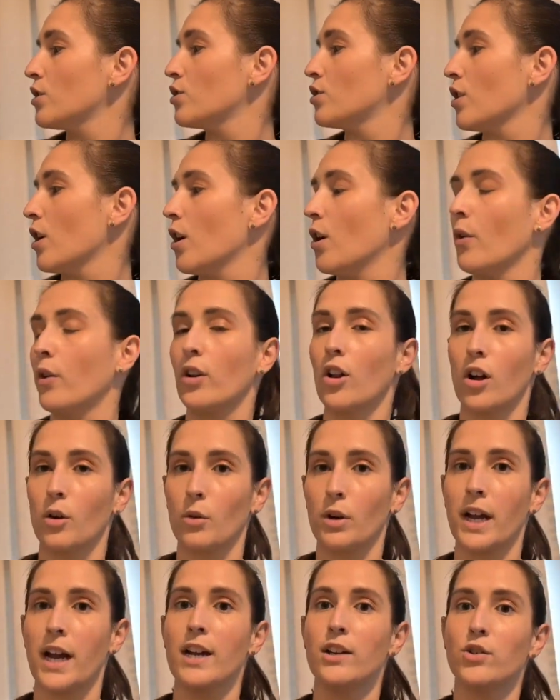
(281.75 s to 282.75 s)
so
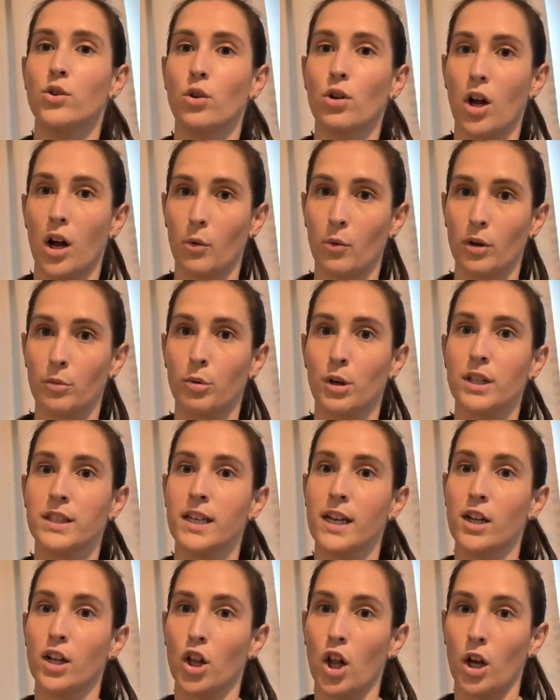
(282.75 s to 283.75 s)
Clockwork Angel, Clockwork Prince,
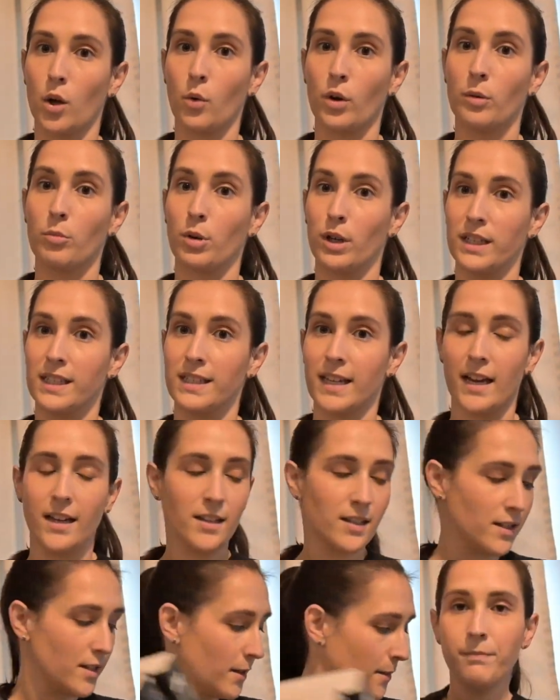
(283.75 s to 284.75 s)
and Clockwork
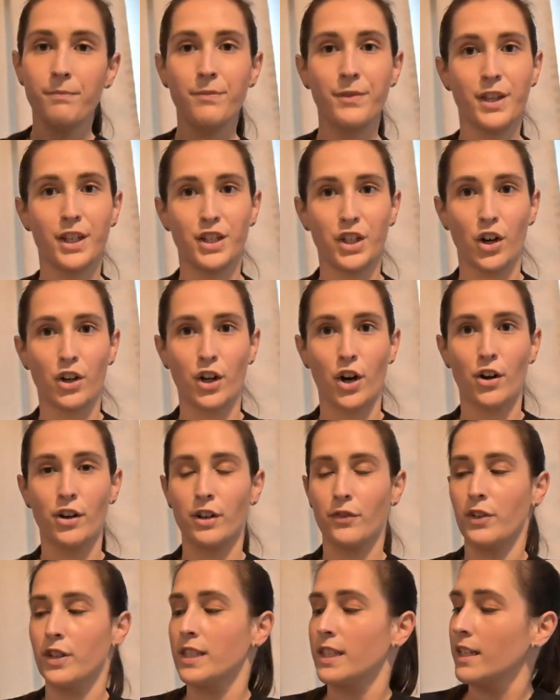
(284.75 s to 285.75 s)
Princess. The Dark
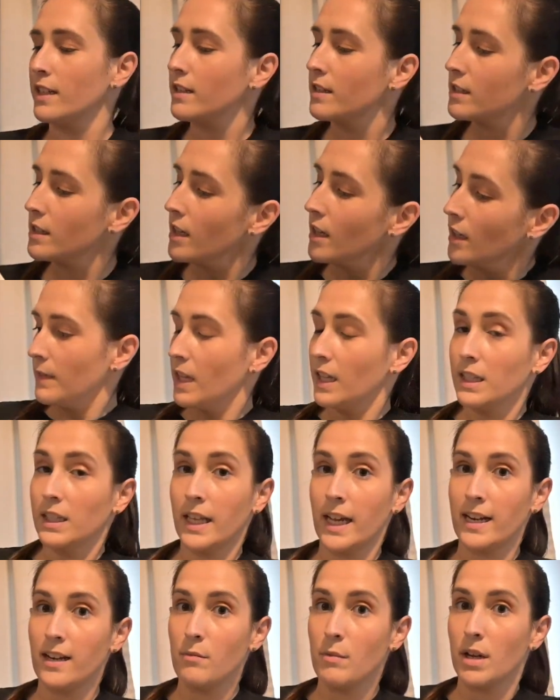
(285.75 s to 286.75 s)
Artifices,
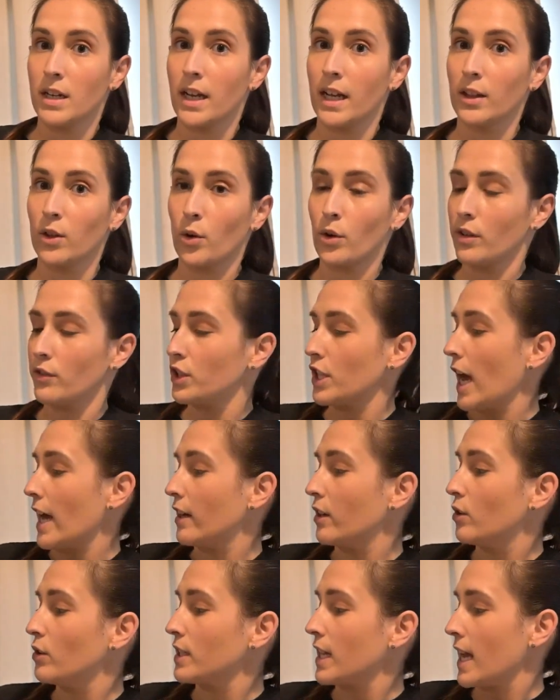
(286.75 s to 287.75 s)
Lady Midnight, Lord of
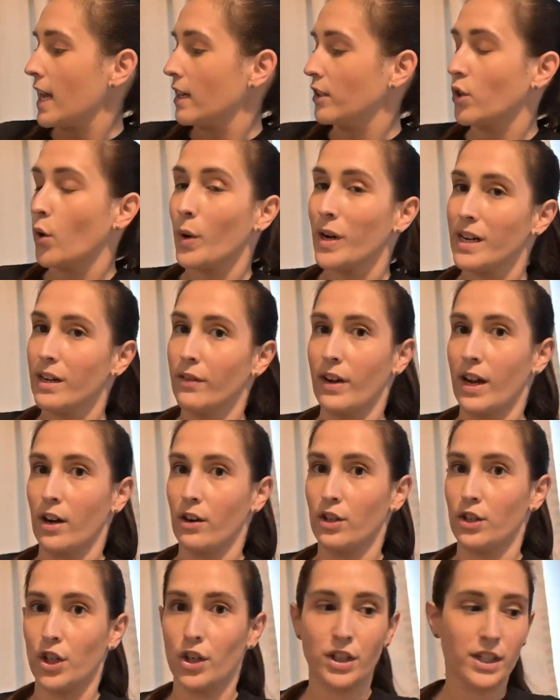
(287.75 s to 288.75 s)
Shadows, and Queen of Air
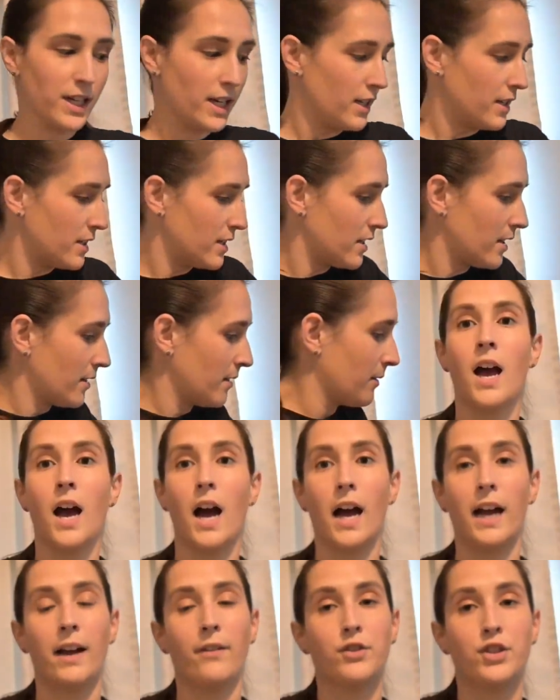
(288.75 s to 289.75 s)
and Darkness.
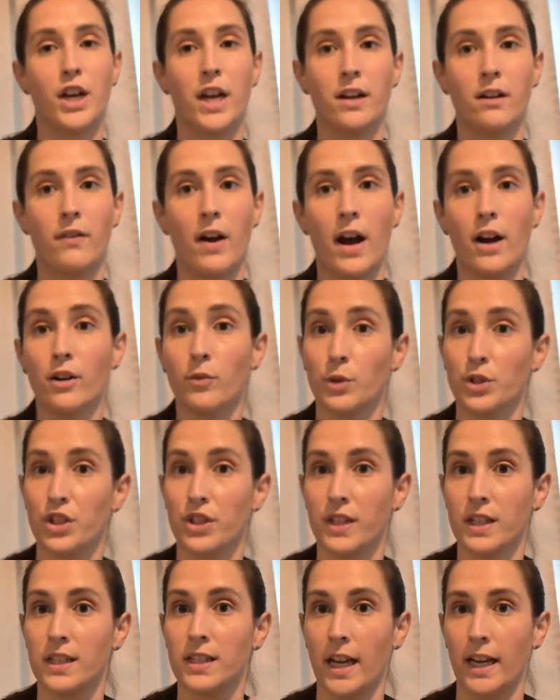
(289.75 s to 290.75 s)
I have Chain of Iron, which is
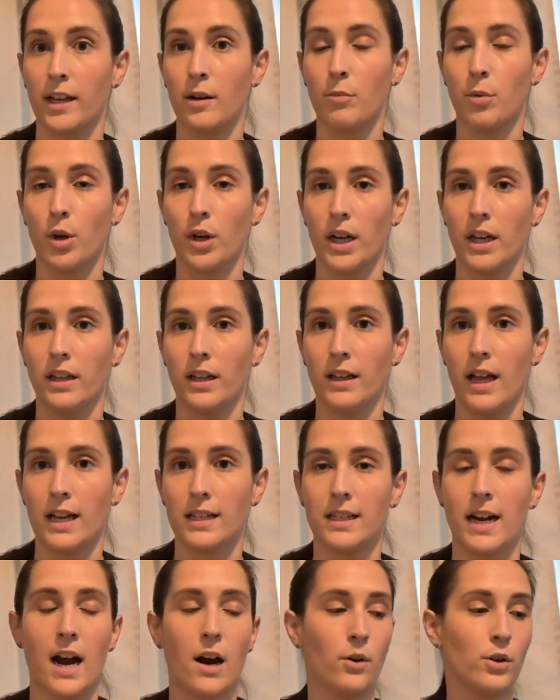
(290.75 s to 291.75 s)
the second book in the
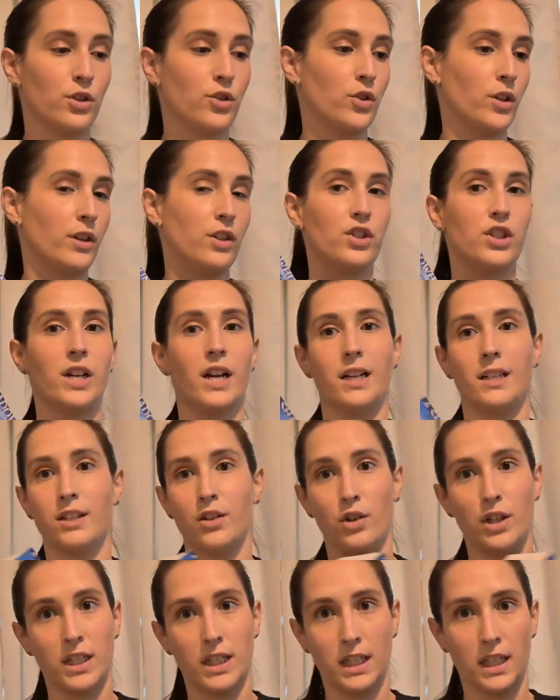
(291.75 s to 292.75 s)
Last Hours trilogy. I
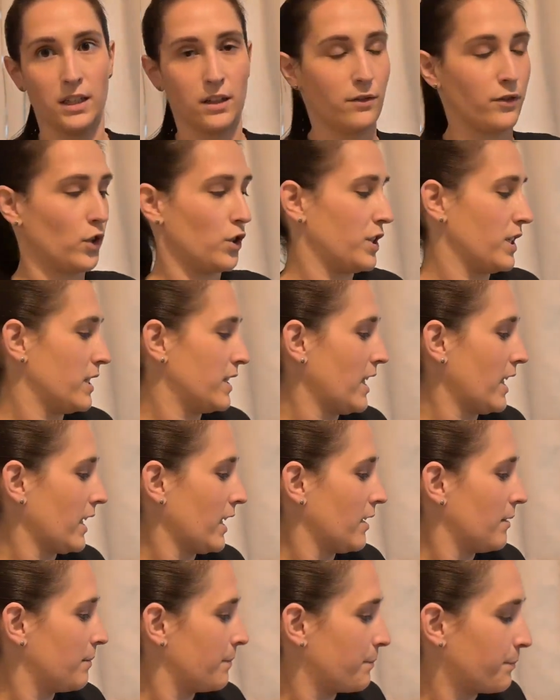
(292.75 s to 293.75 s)
still need to get the first and
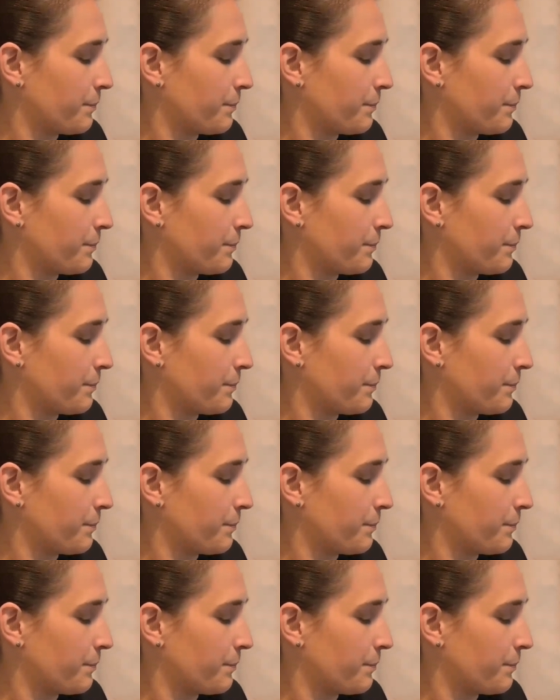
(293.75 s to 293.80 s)
second.